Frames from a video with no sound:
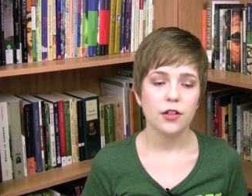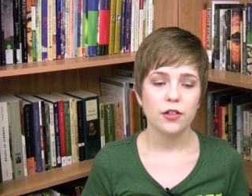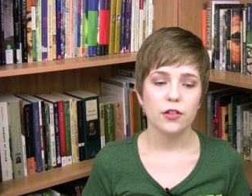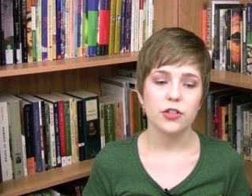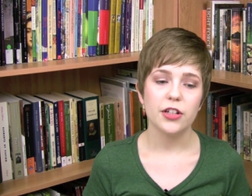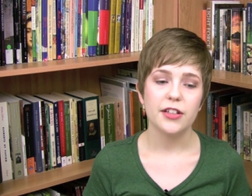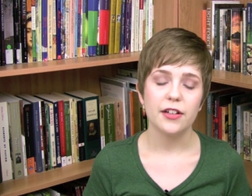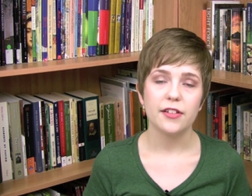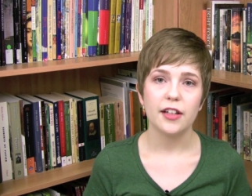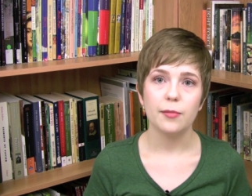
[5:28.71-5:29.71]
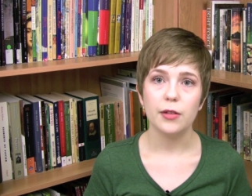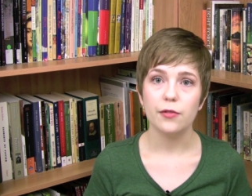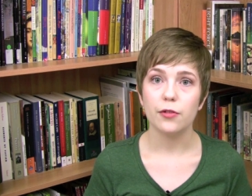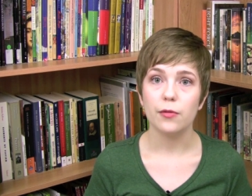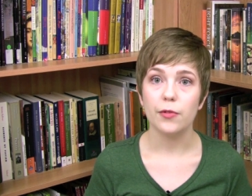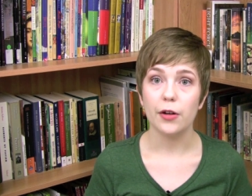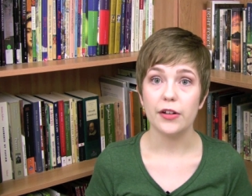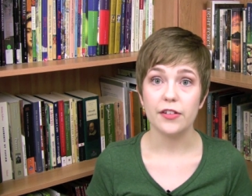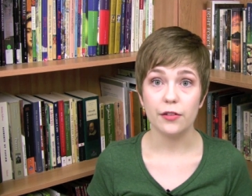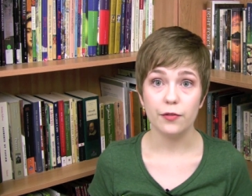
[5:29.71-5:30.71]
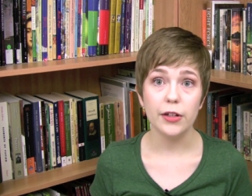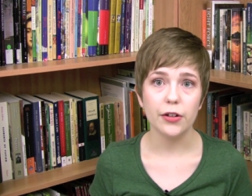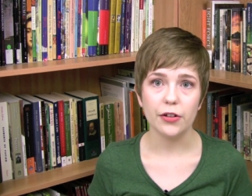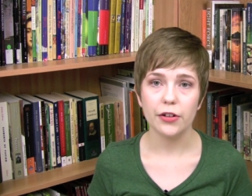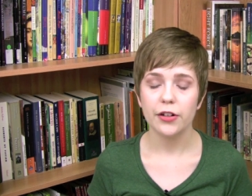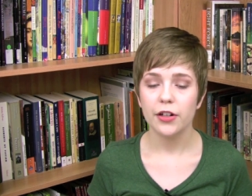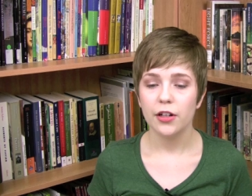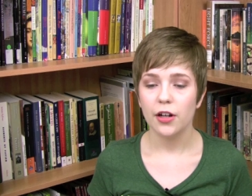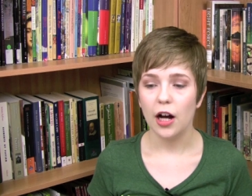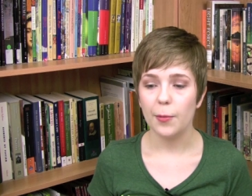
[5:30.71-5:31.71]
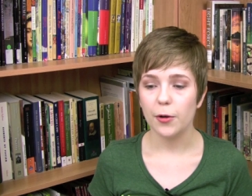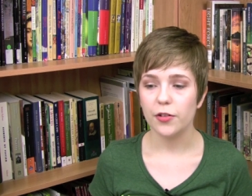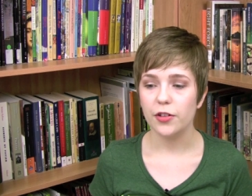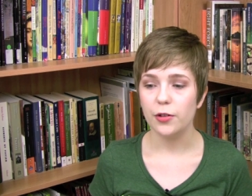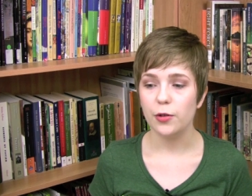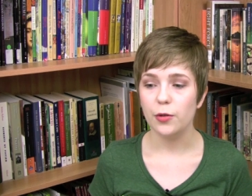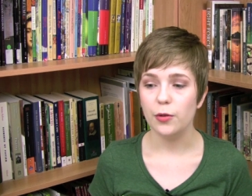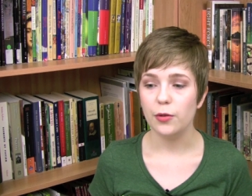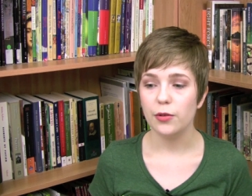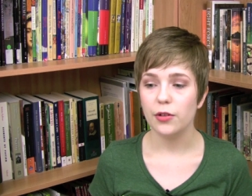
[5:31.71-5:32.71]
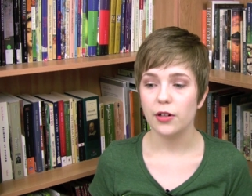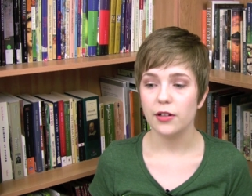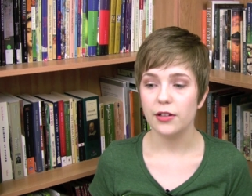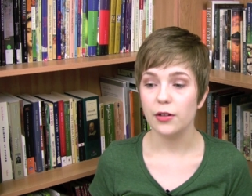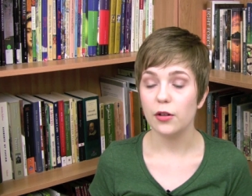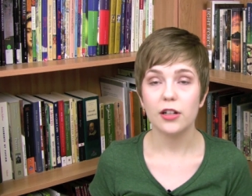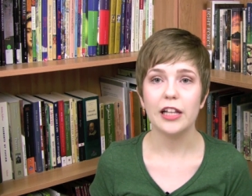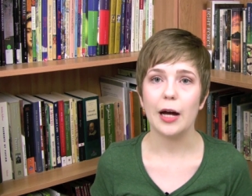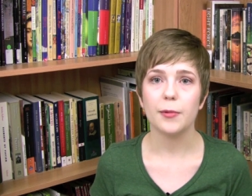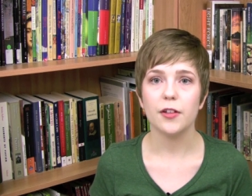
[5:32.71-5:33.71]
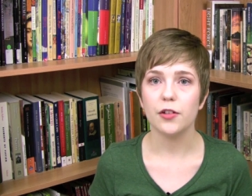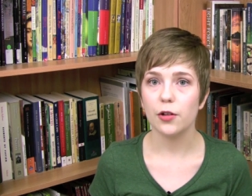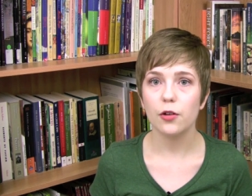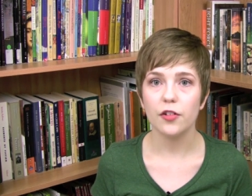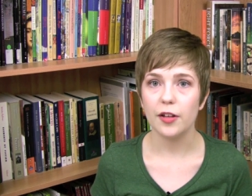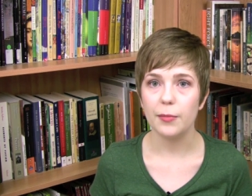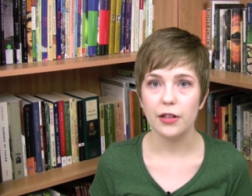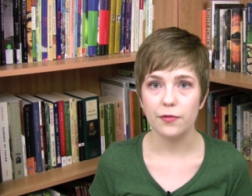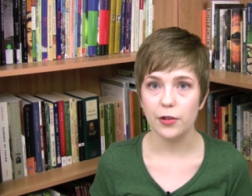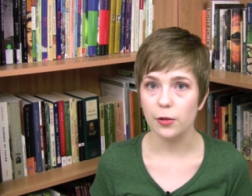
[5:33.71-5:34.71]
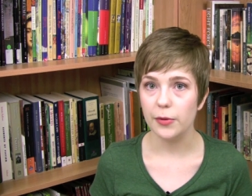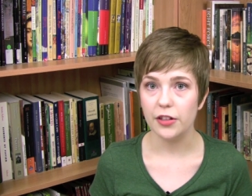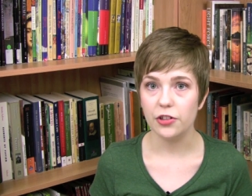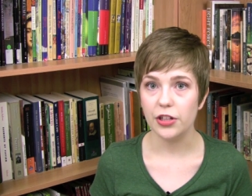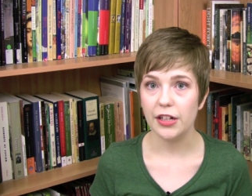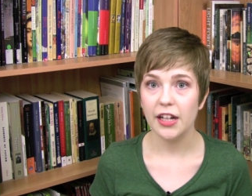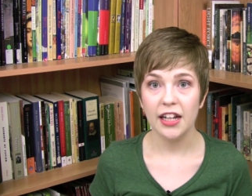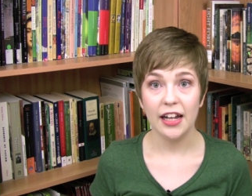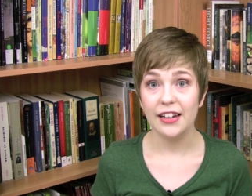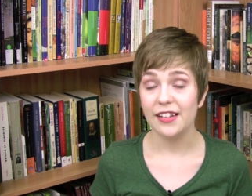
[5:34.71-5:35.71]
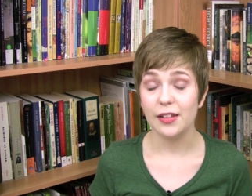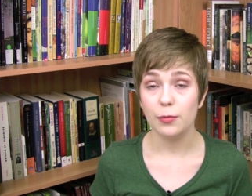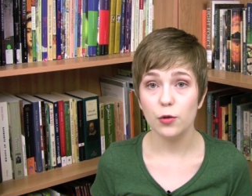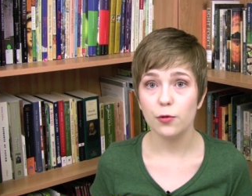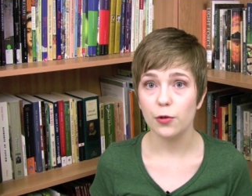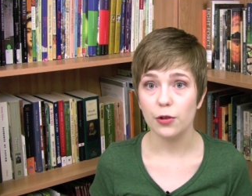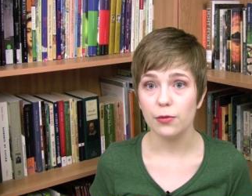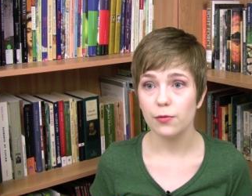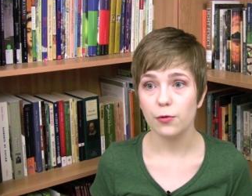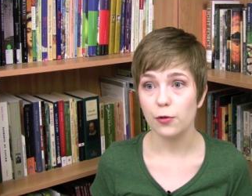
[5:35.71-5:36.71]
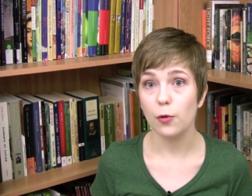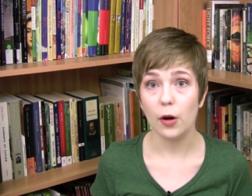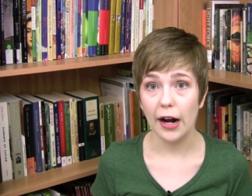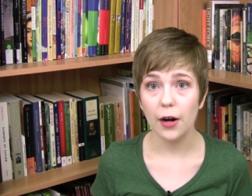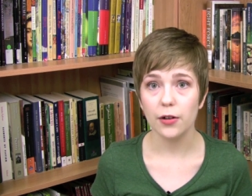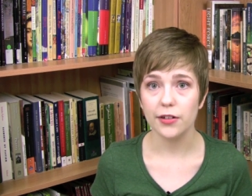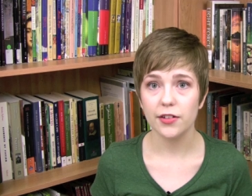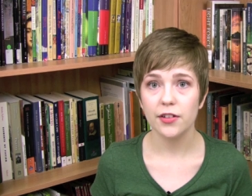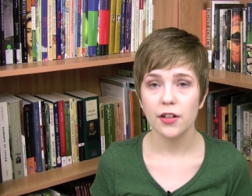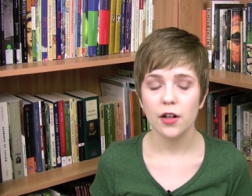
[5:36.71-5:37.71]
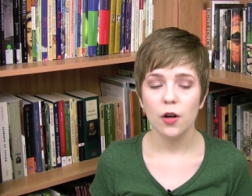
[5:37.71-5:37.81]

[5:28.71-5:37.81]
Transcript: So, shutdowns can be from very severe, a person who you know, collapses or curls up in the fetal position and doesn't move for, for four hours,